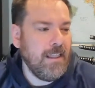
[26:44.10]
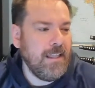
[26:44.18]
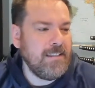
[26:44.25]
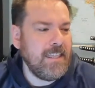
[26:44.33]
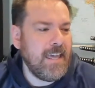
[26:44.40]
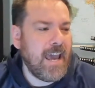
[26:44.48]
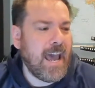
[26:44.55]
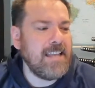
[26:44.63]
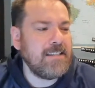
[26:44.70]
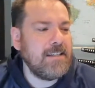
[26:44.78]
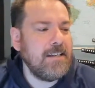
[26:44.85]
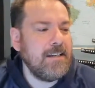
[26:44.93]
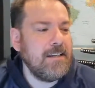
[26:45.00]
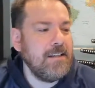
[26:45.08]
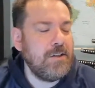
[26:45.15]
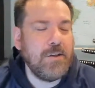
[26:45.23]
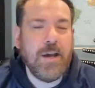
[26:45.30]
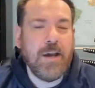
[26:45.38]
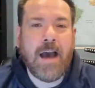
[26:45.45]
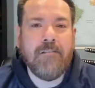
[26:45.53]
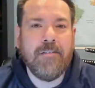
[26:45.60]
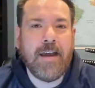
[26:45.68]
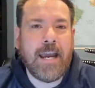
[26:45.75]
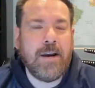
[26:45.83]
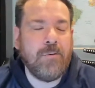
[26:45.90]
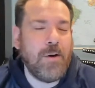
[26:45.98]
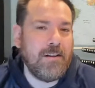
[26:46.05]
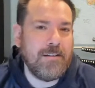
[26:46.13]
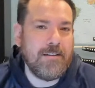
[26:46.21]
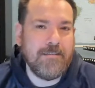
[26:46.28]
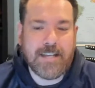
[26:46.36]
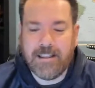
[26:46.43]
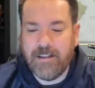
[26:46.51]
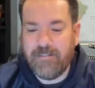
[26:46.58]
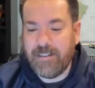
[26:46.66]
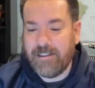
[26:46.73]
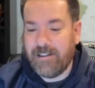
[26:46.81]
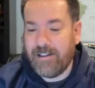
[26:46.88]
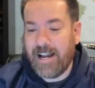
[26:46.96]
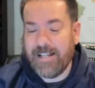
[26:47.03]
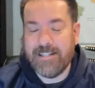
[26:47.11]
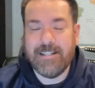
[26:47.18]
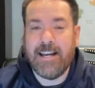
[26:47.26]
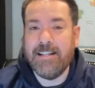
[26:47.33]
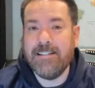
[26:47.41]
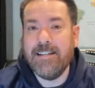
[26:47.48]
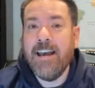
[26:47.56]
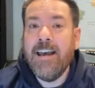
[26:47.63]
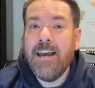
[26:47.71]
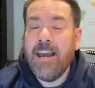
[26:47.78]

they ask, do you have any relatives that live in the United States?